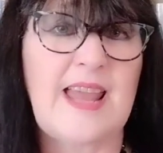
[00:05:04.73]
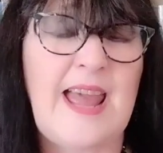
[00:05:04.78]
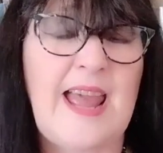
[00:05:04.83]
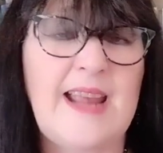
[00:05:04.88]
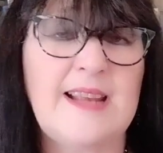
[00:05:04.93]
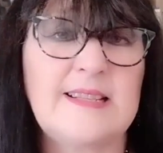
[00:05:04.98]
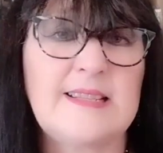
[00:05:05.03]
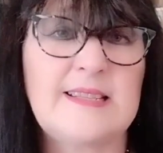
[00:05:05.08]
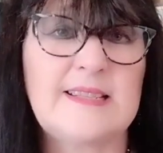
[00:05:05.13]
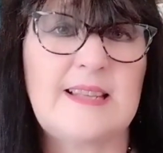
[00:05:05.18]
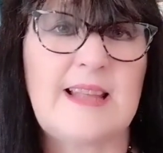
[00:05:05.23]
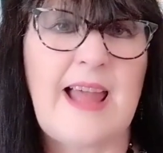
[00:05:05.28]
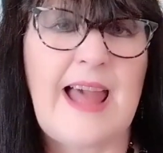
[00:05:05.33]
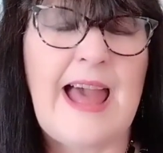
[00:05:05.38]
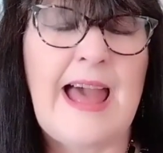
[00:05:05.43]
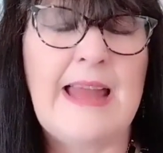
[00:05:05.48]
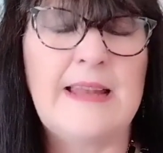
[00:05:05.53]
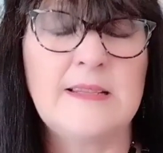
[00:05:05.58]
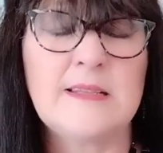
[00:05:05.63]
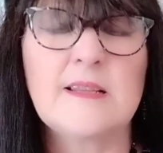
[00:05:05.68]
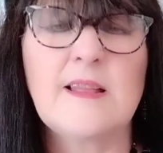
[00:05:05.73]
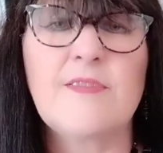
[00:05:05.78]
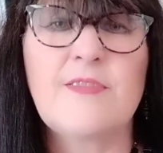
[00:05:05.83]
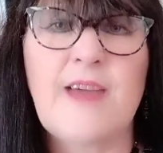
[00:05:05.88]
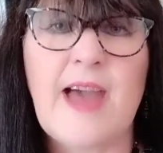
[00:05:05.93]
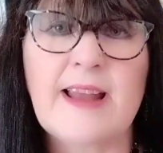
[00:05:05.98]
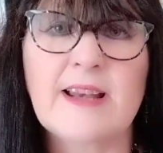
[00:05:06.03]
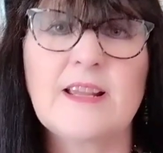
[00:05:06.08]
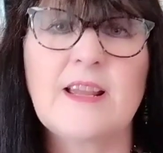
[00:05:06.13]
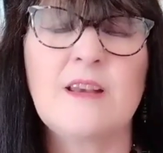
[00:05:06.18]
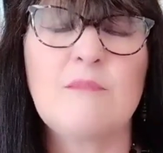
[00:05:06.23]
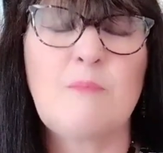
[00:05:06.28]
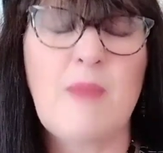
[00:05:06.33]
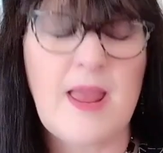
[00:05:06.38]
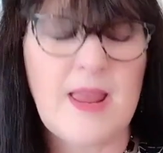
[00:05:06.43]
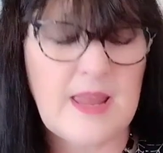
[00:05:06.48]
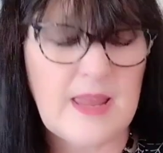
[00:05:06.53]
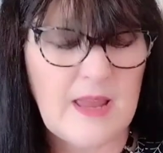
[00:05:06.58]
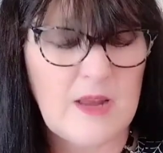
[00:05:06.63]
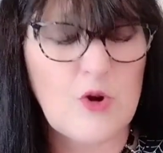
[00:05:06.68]
ex, and that can
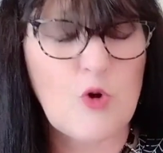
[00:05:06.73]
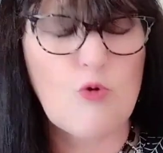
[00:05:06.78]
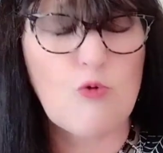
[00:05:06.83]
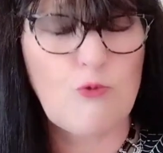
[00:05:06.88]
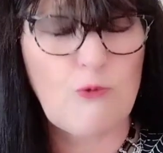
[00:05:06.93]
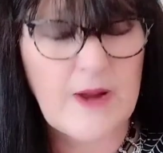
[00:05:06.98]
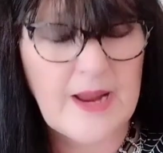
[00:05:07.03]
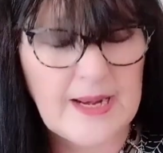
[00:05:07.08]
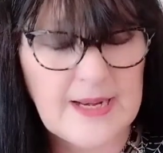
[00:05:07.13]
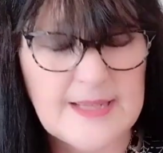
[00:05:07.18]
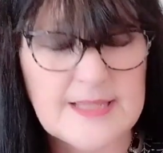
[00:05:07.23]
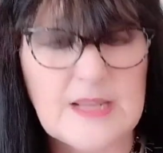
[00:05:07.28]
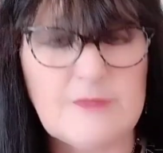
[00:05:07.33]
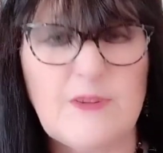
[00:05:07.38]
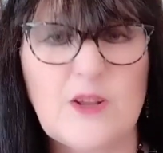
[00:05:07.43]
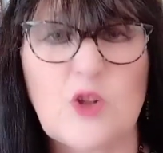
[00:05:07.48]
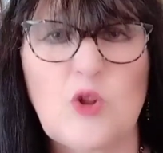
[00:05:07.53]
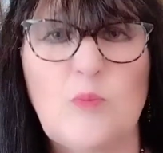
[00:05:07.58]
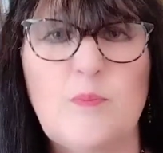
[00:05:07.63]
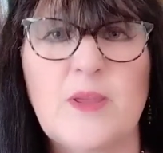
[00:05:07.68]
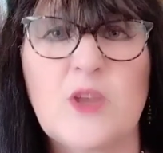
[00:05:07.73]
make it really difficult